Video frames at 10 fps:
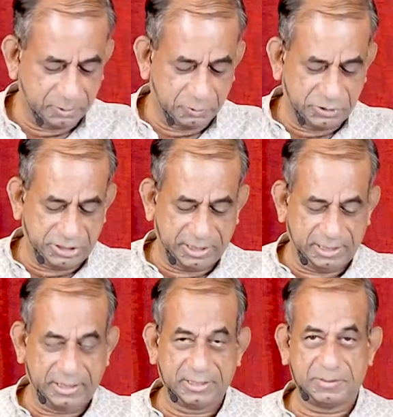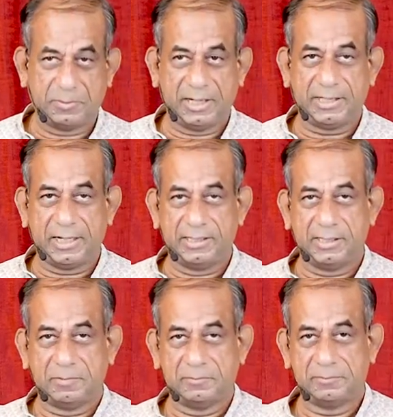who shares my
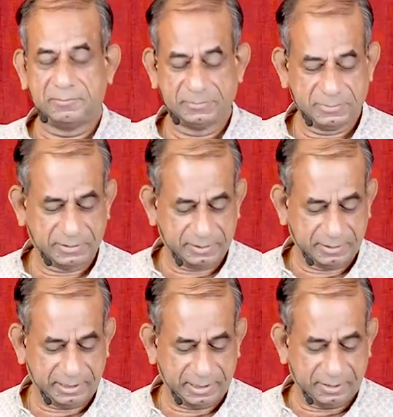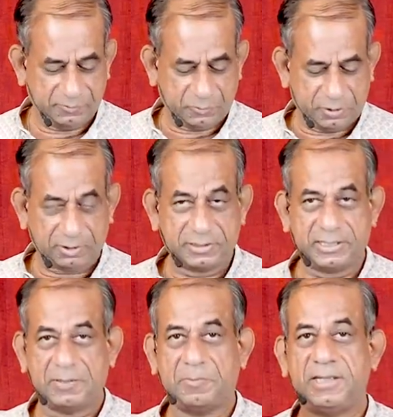kingdom and
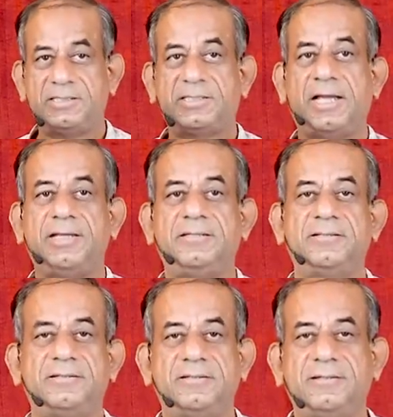walks at my side.